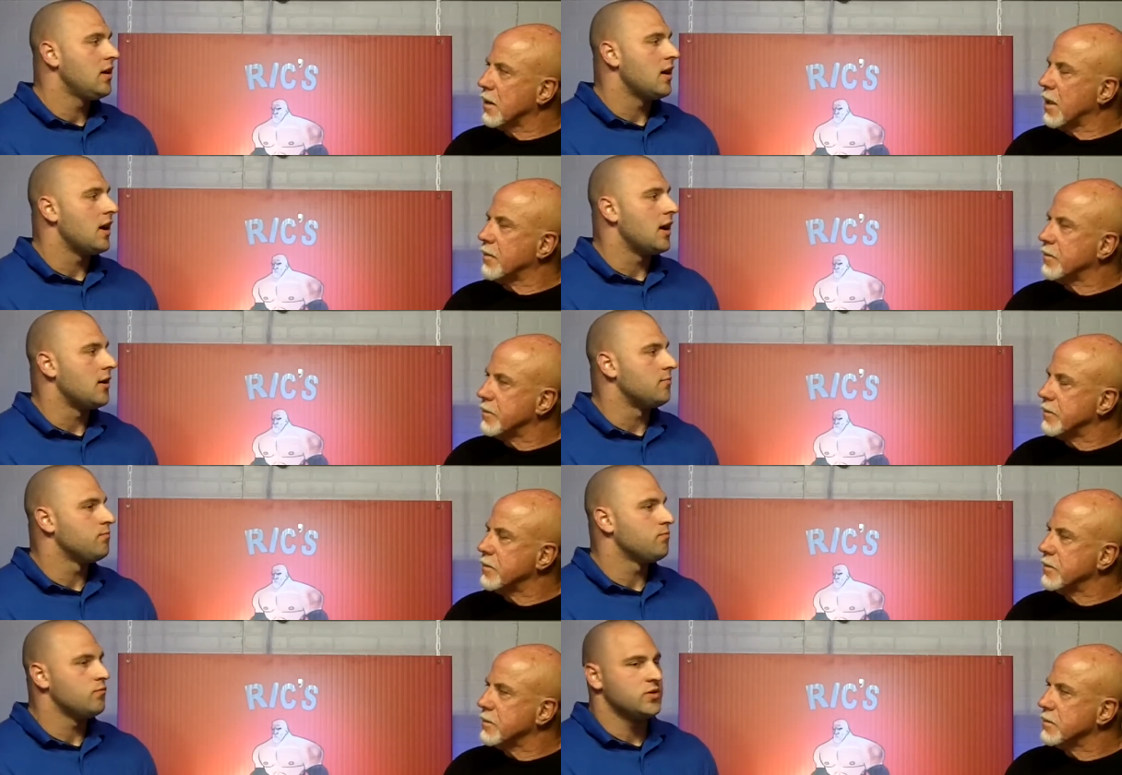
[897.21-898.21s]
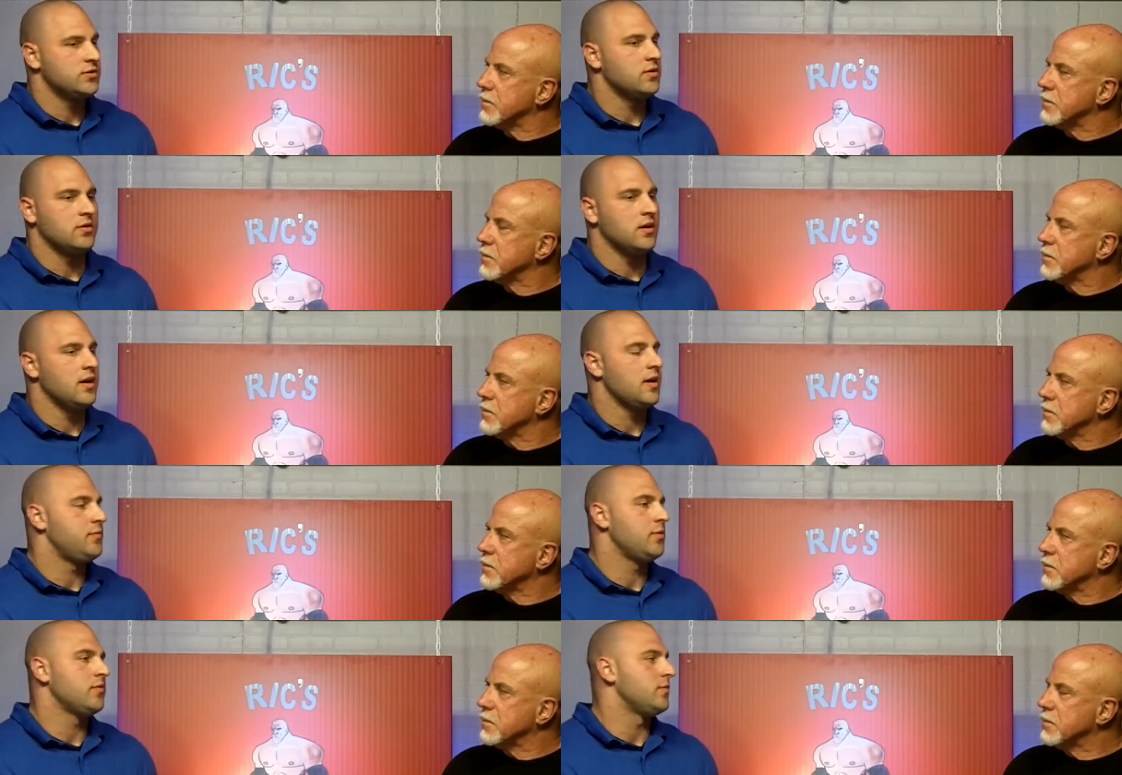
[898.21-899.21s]
Speaker 1: Yeah. Um, which you know
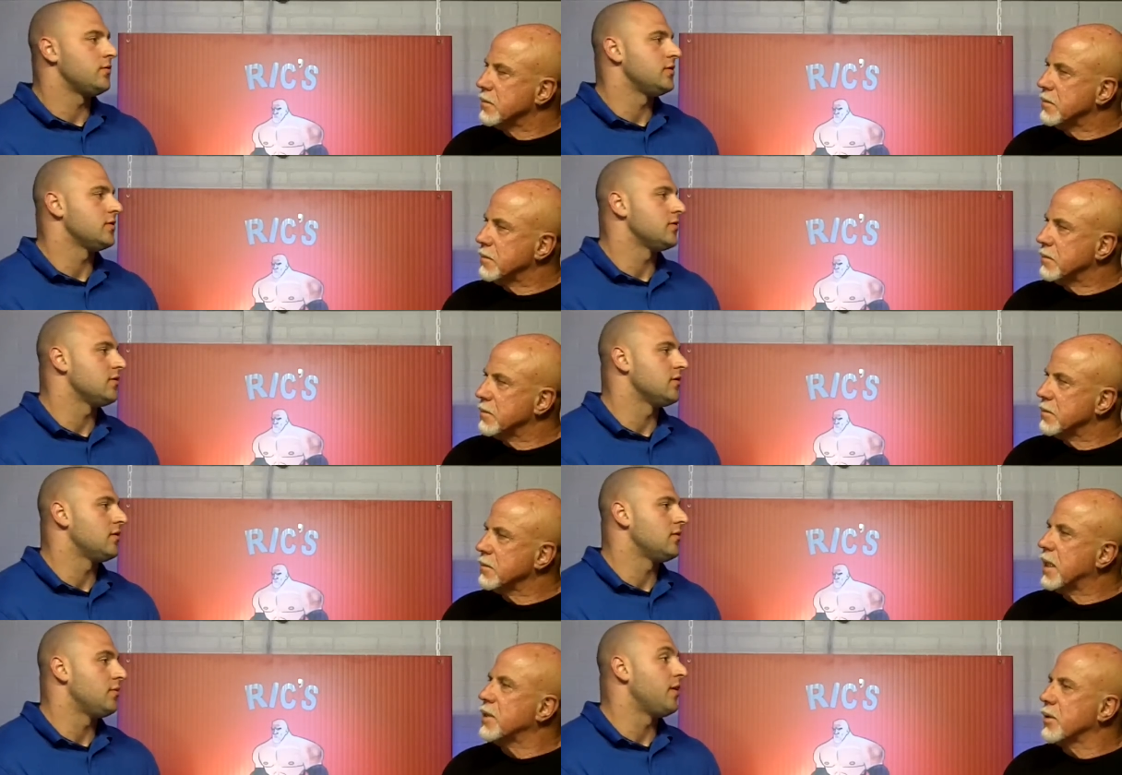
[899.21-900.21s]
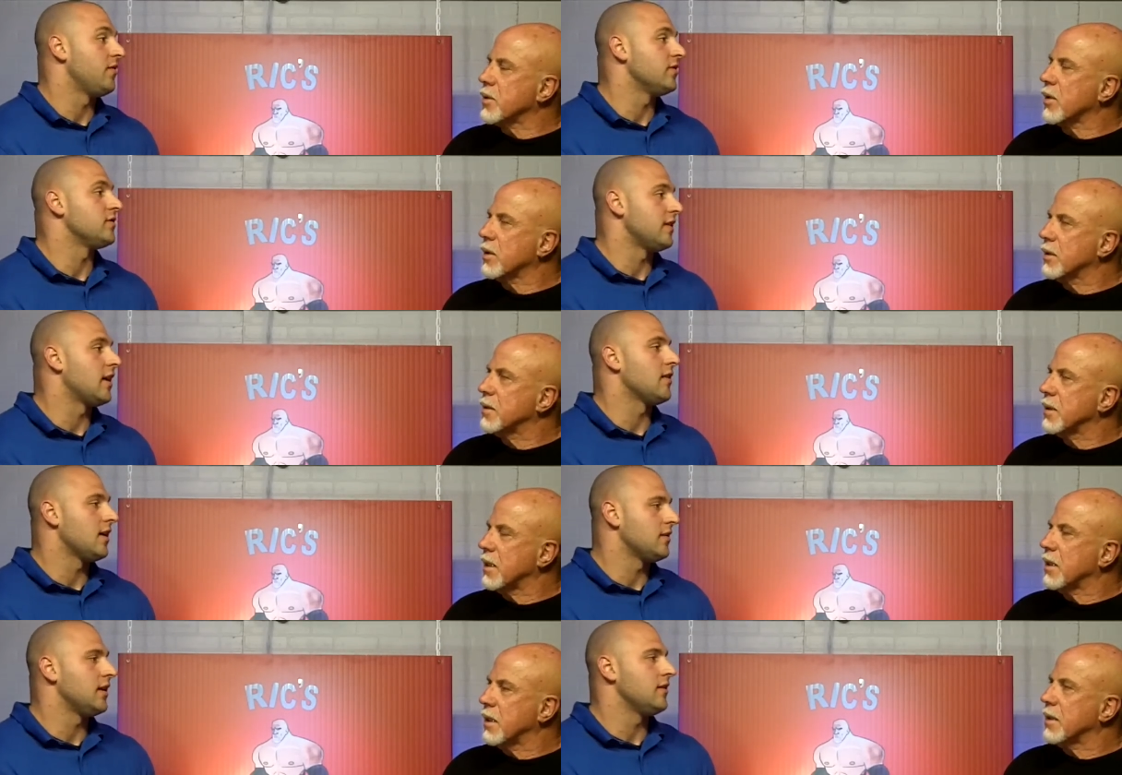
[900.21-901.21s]
it, people have been researching the, the benefits the of that a
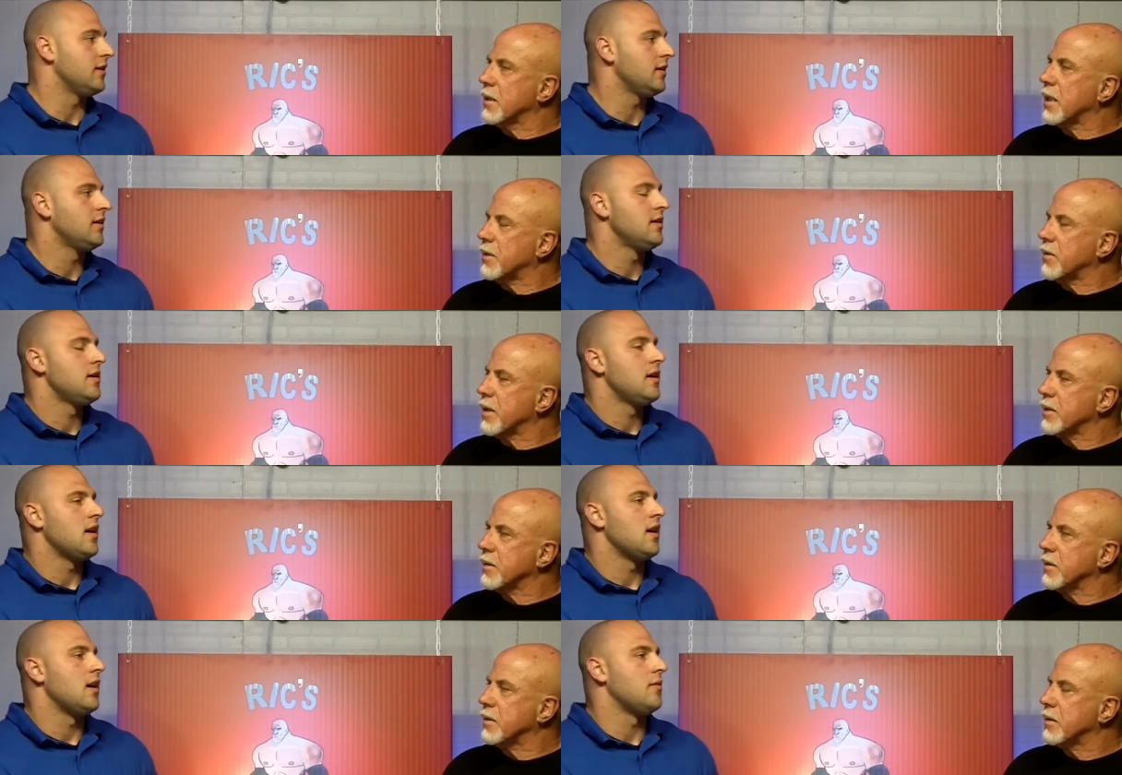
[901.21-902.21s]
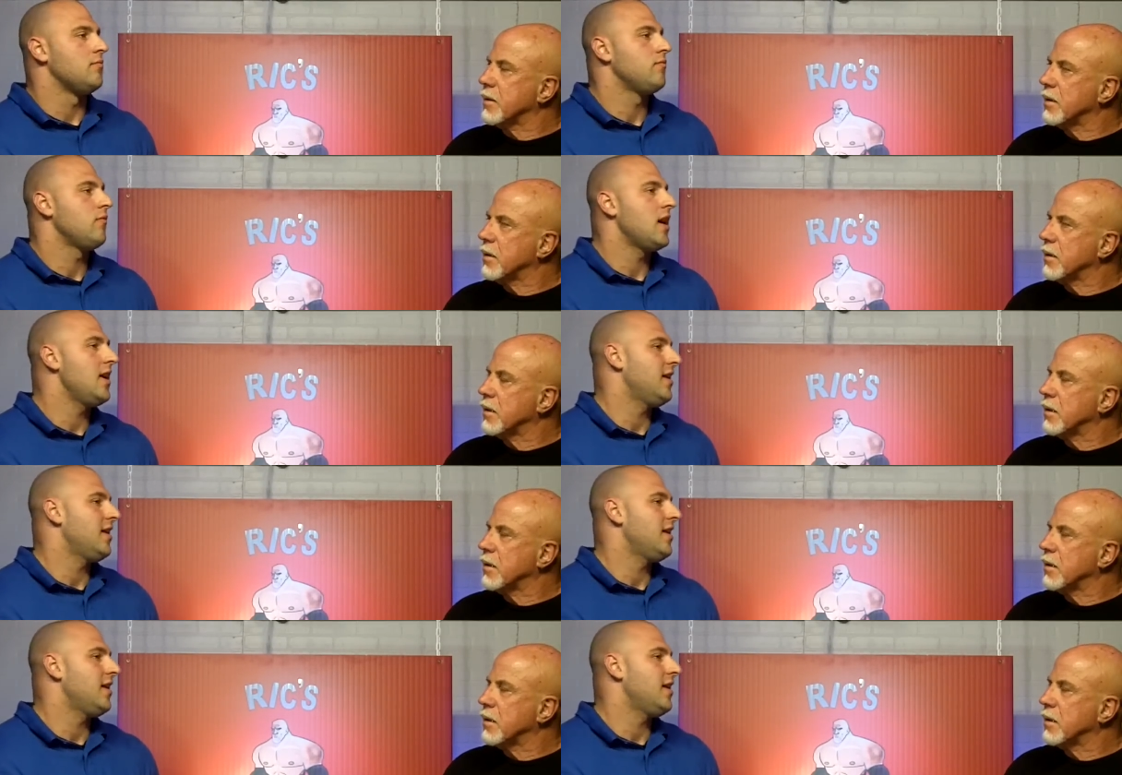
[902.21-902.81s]
lot yeah. lately. Yeah, I do that. Um, I,